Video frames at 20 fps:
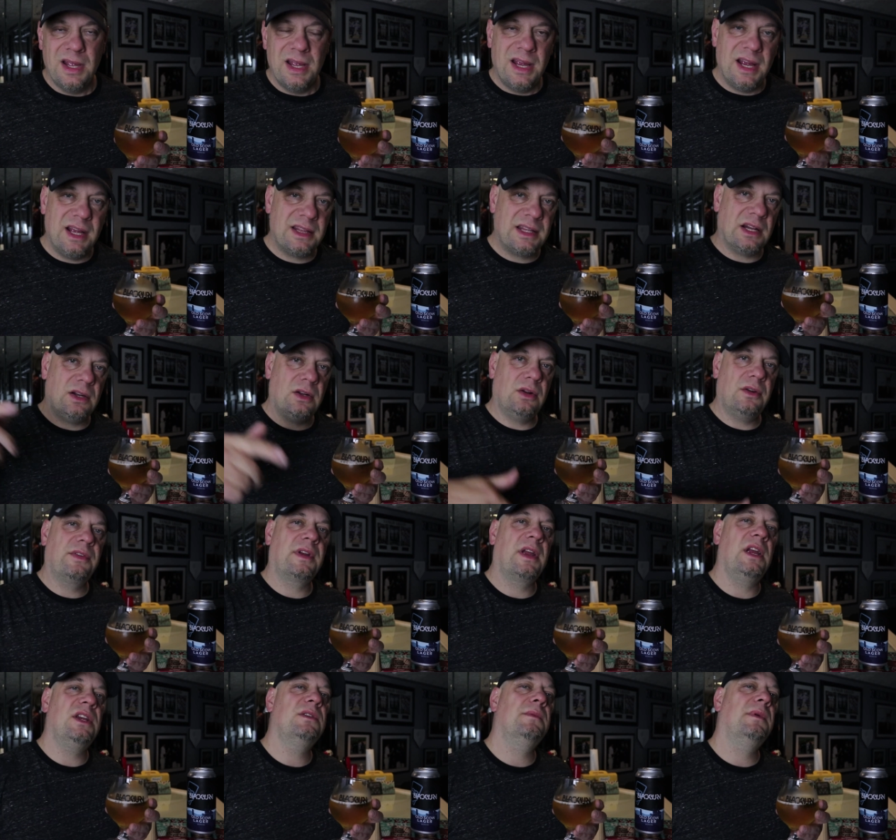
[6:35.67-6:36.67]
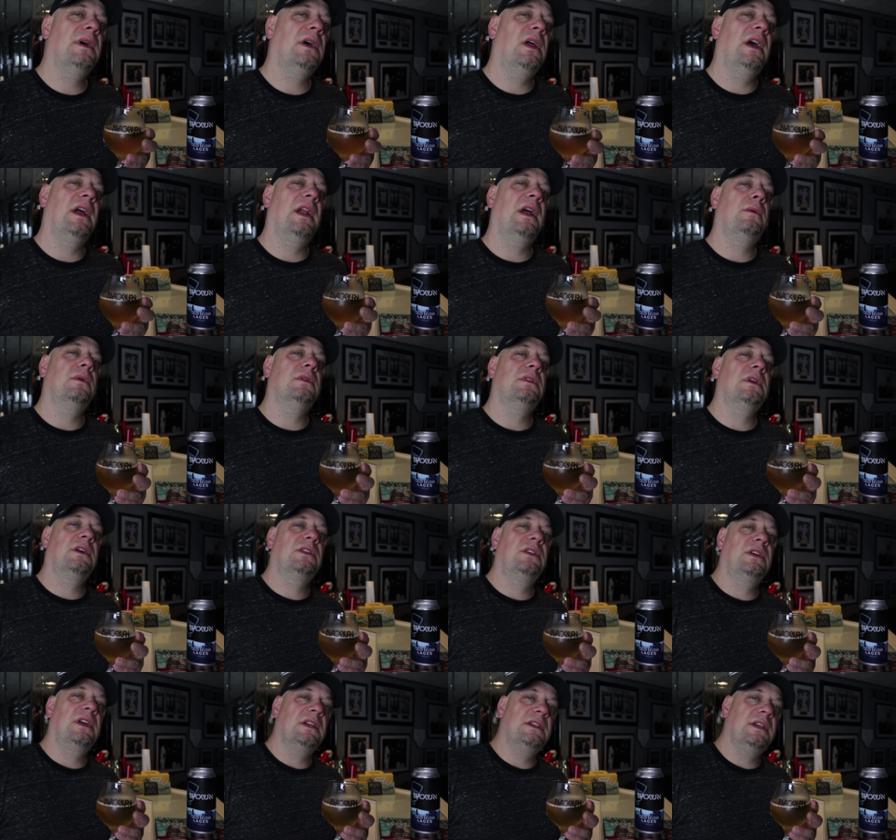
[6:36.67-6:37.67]
Hit that notification bell, and I will talk
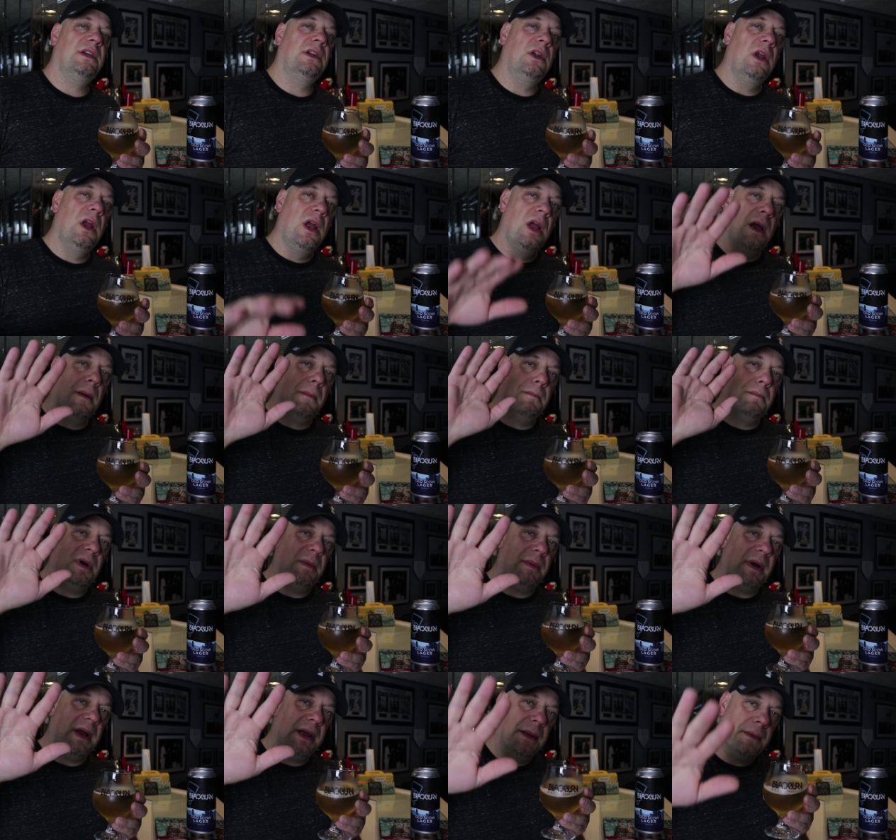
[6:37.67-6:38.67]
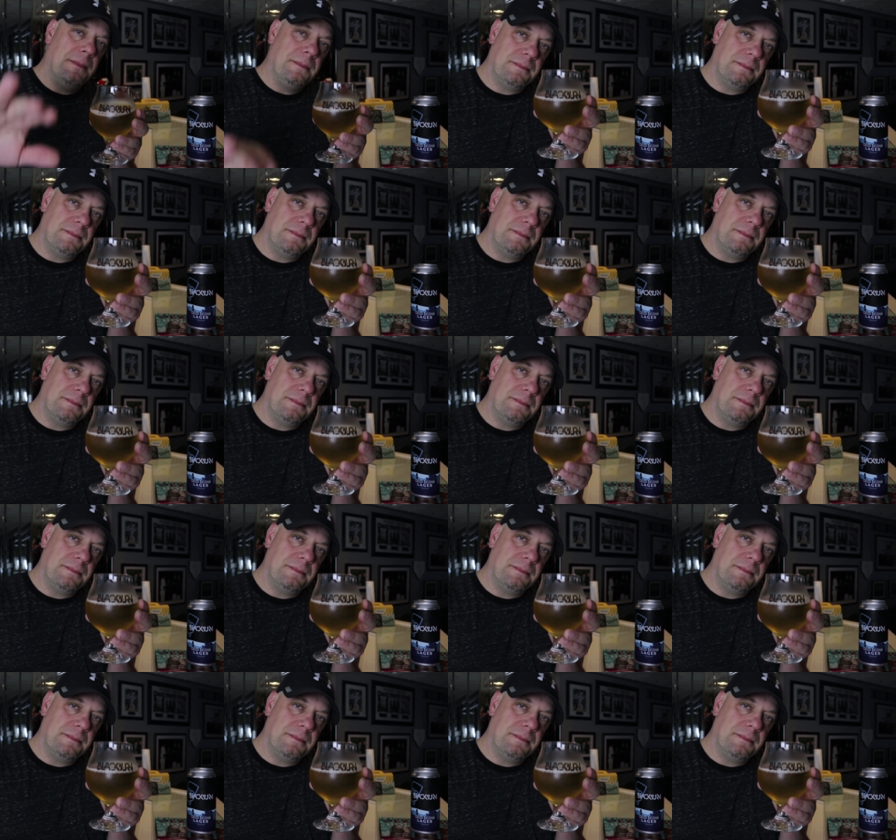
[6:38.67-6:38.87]
to you guys later. Bye-bye.